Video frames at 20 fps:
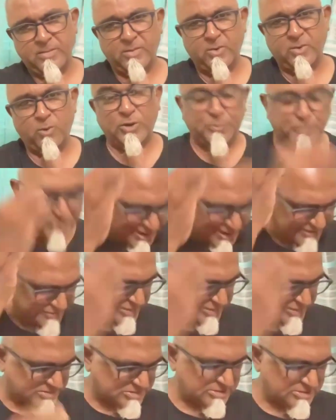with
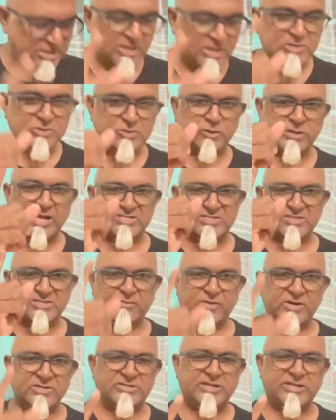patience so that's the
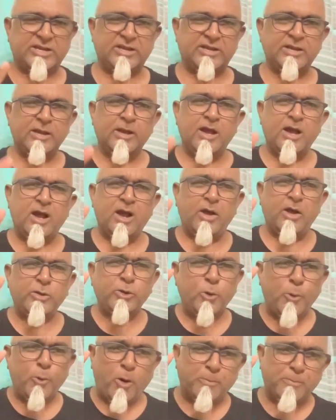first thing are
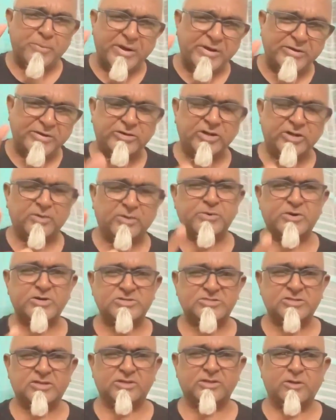you a patient
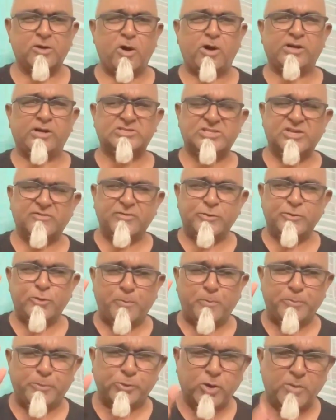person god has given you
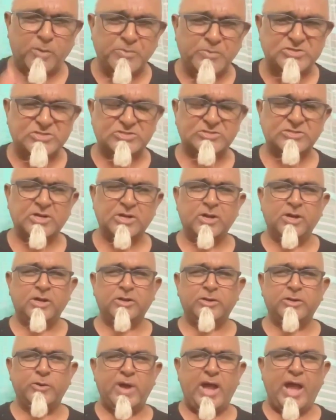a promise
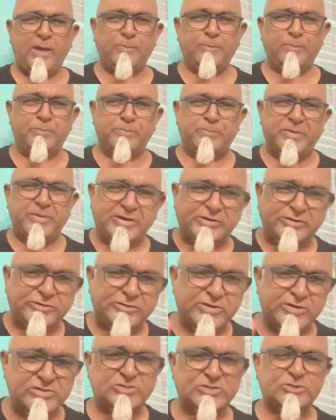do you have
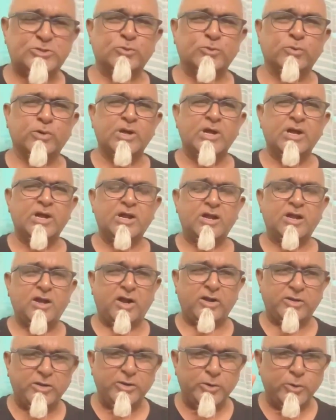patience to
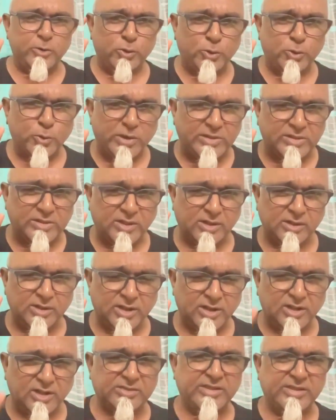Continue doing the
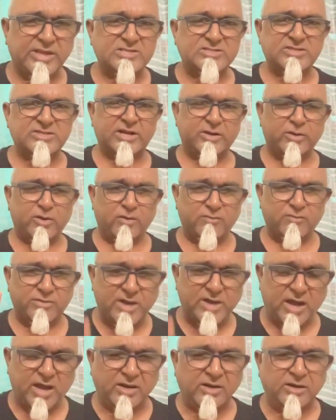little things that you have
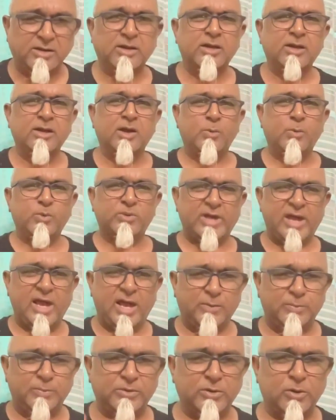done with the
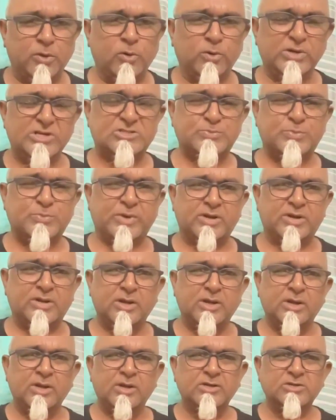help of the Holy Spirit
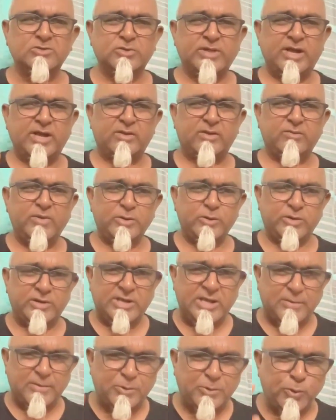so that when you
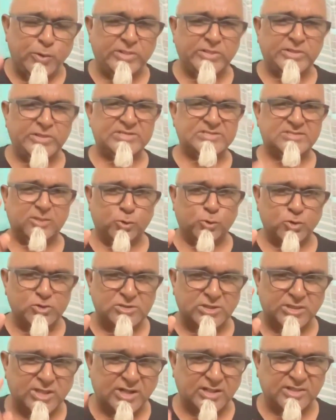keep doing these those
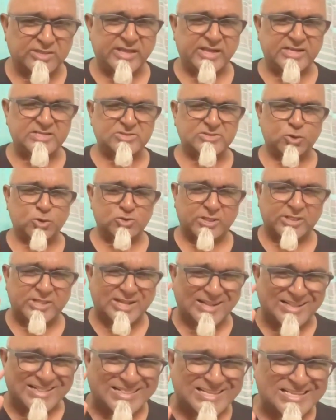little things, those
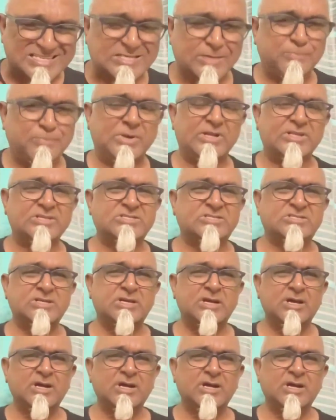little disciplines,